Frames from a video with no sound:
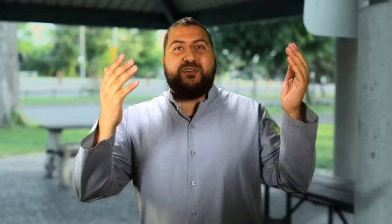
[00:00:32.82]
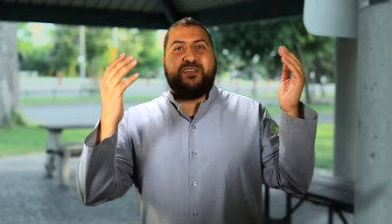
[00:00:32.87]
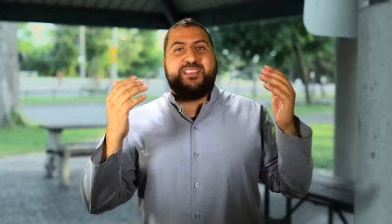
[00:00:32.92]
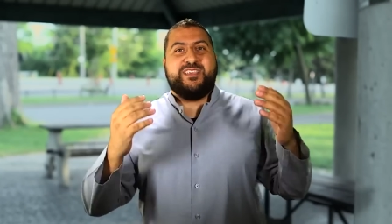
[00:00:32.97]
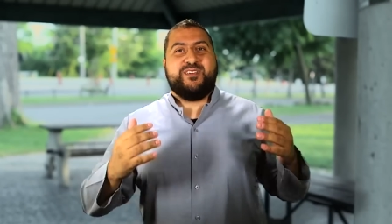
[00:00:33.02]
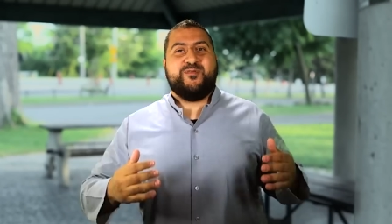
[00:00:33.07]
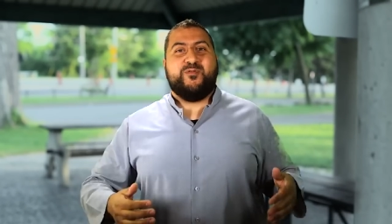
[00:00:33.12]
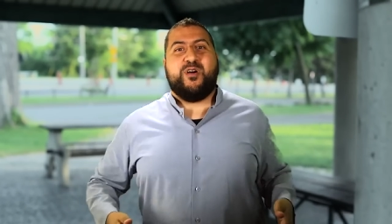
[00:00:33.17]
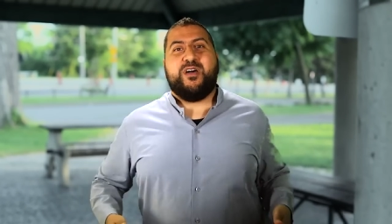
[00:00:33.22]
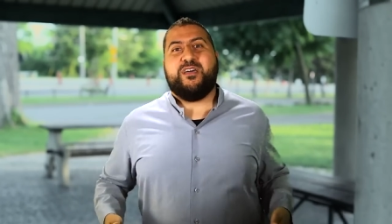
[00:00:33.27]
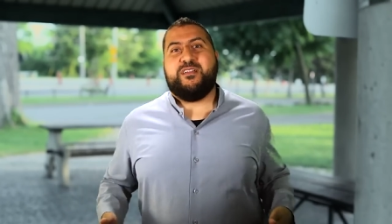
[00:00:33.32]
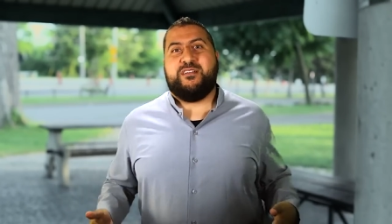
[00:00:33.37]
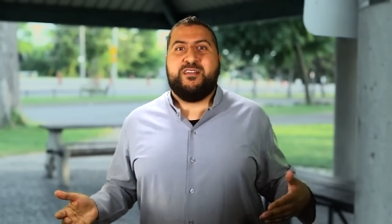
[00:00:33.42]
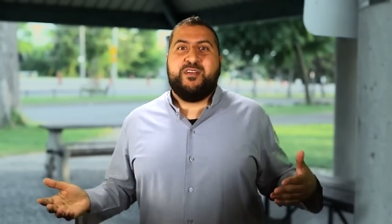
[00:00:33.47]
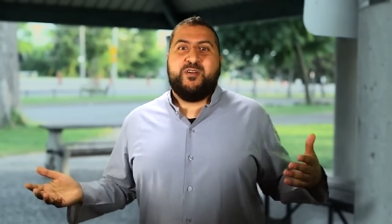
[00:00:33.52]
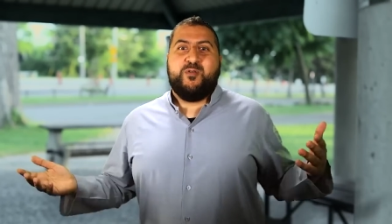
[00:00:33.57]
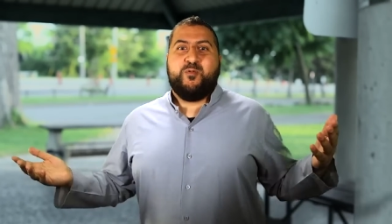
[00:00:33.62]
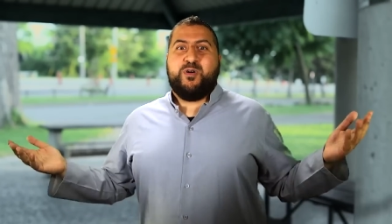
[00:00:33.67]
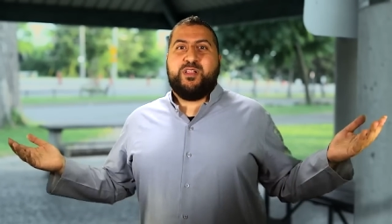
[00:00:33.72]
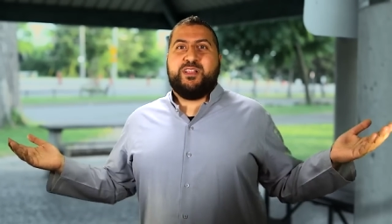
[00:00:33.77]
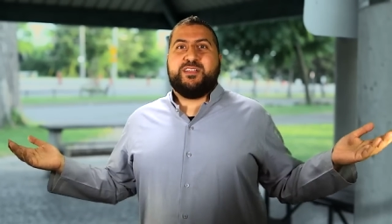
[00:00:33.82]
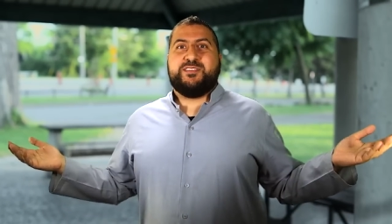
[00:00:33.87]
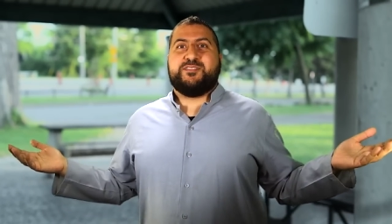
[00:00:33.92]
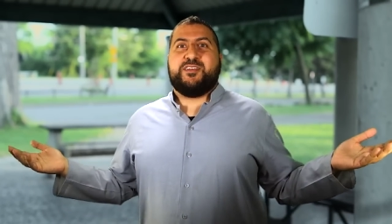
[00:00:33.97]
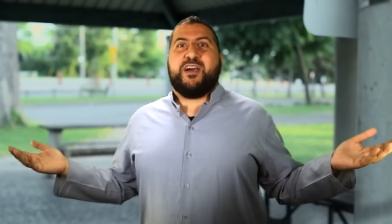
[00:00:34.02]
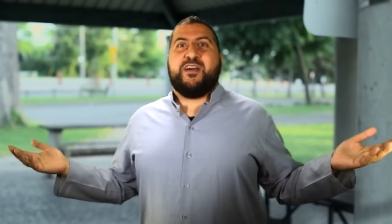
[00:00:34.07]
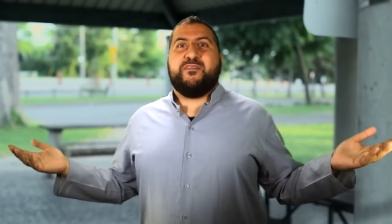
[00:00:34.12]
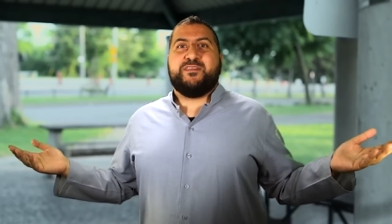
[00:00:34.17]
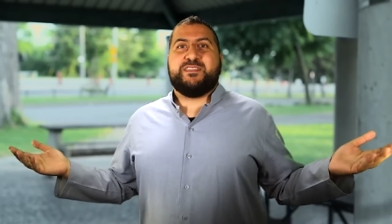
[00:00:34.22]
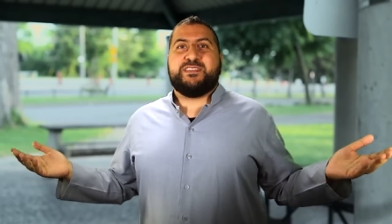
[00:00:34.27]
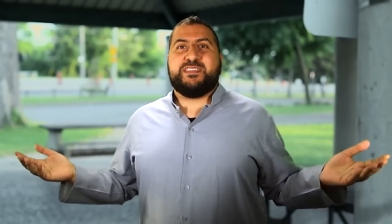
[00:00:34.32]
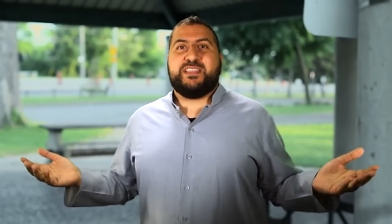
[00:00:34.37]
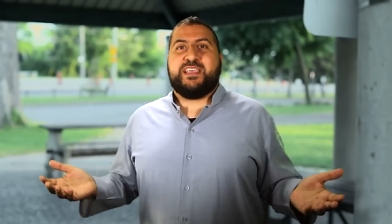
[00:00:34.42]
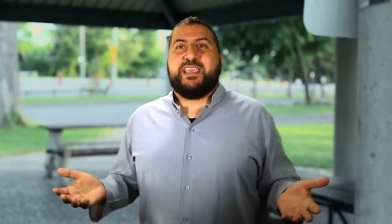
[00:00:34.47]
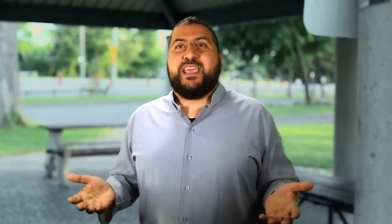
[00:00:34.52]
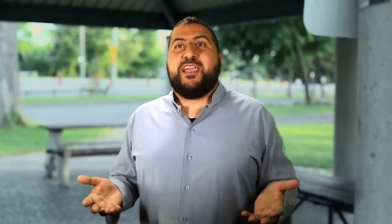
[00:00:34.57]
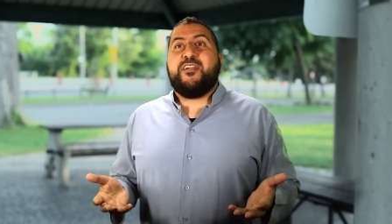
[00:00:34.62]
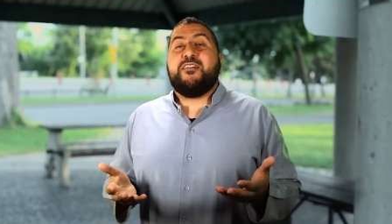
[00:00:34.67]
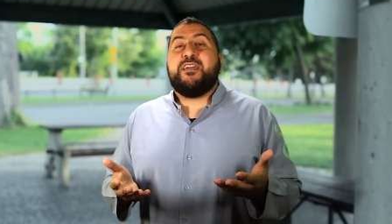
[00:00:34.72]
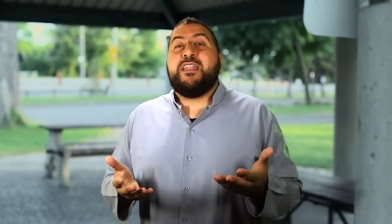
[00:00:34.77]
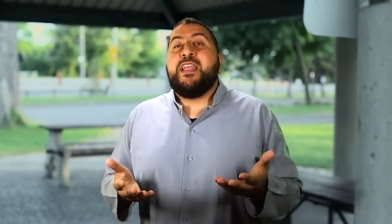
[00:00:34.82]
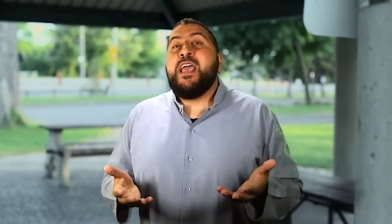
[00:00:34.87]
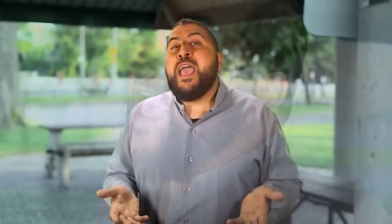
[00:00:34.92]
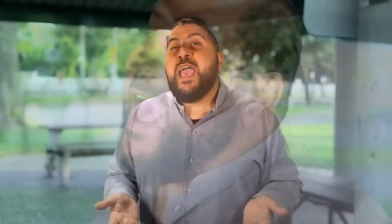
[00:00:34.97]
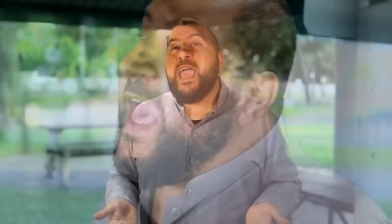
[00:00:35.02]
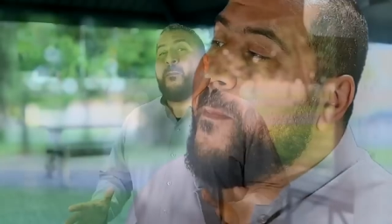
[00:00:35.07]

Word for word: boiling water. Well, it softens the carrot.